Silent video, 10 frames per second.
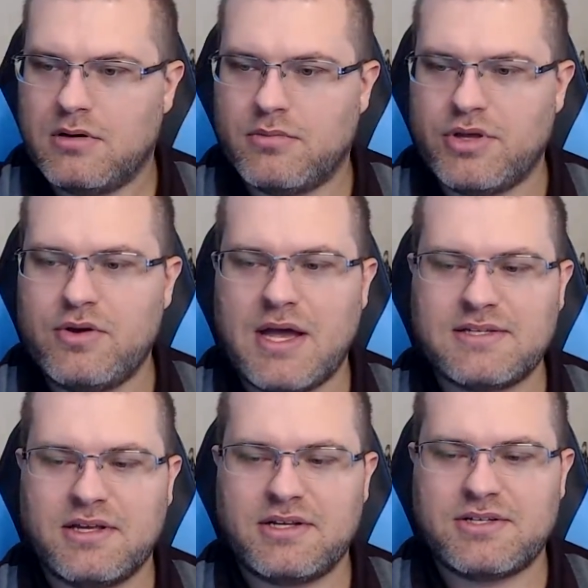But you
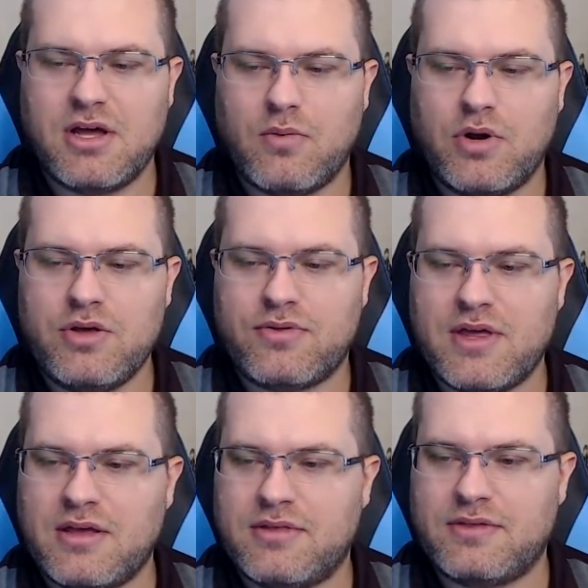guys let us know. What do you
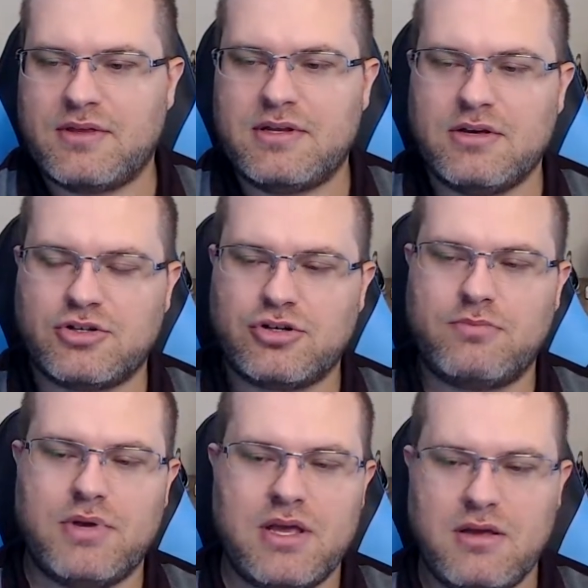think that the deal
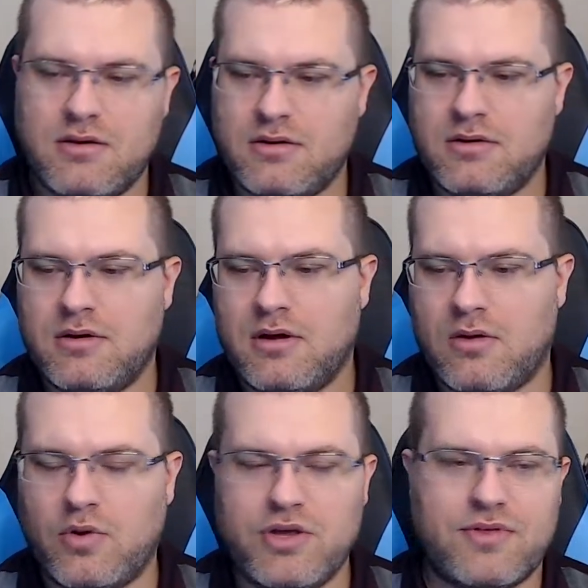should be? Or
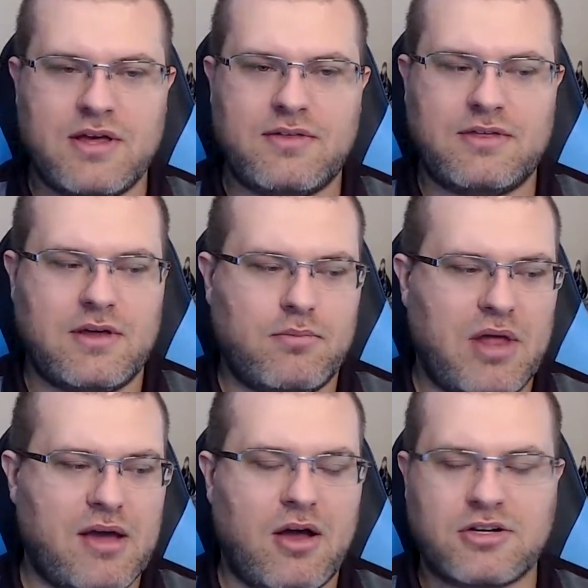what do you think that the
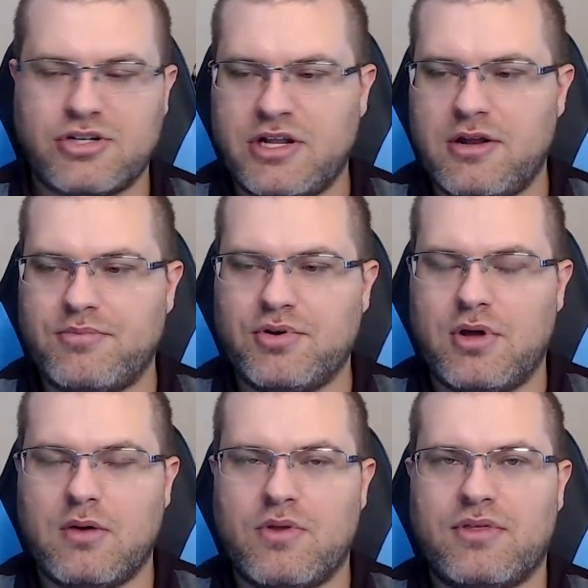Blackhawks should end up
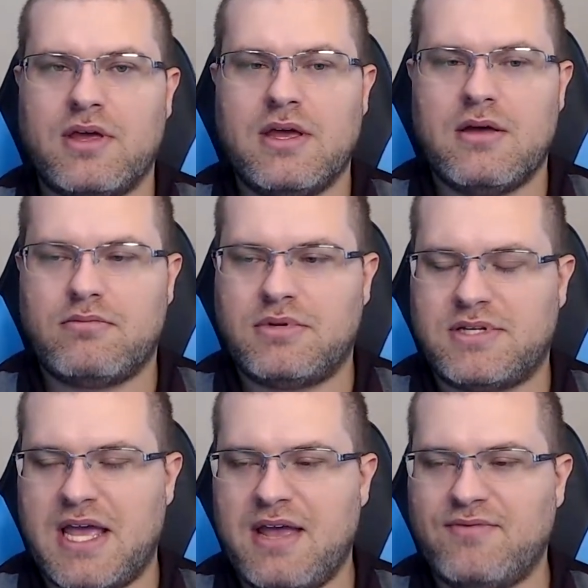doing with
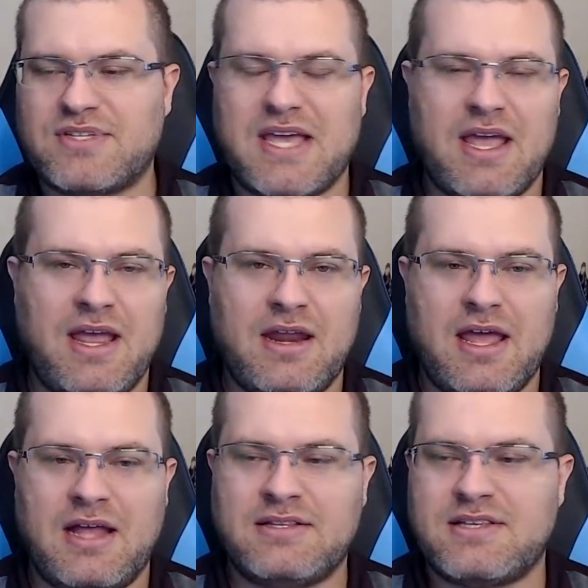Toews, Kane,
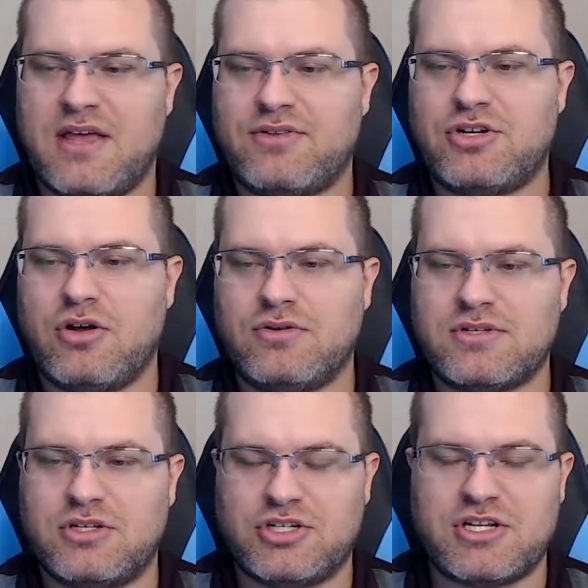and Seth Jones?
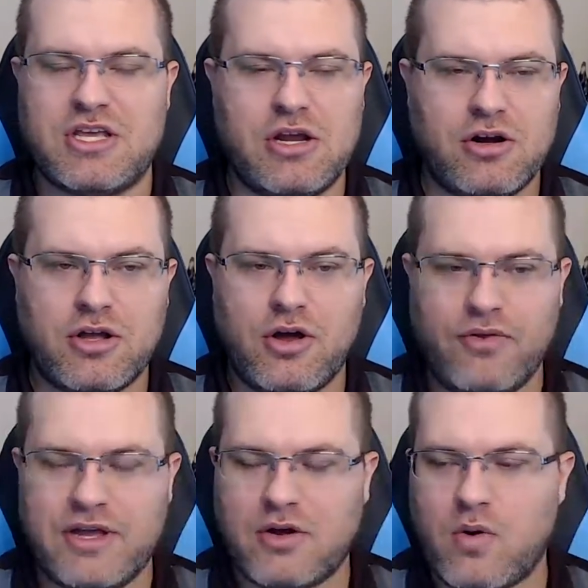Just a year ago,
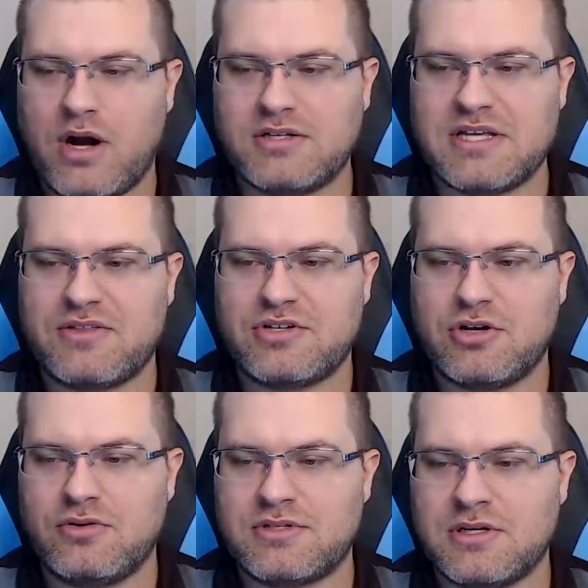they acquired Seth
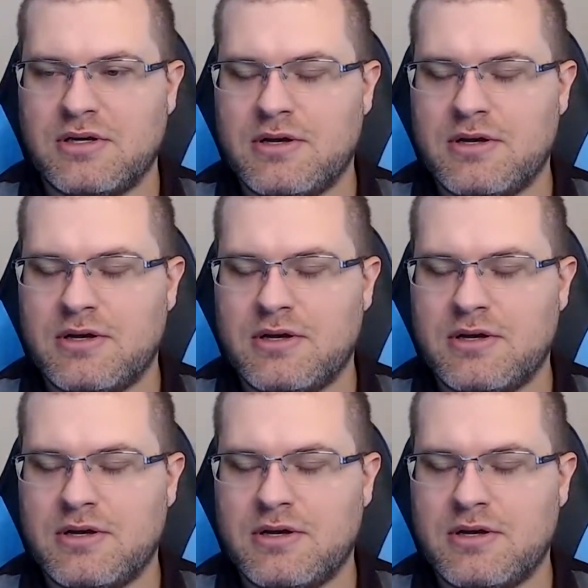Jones.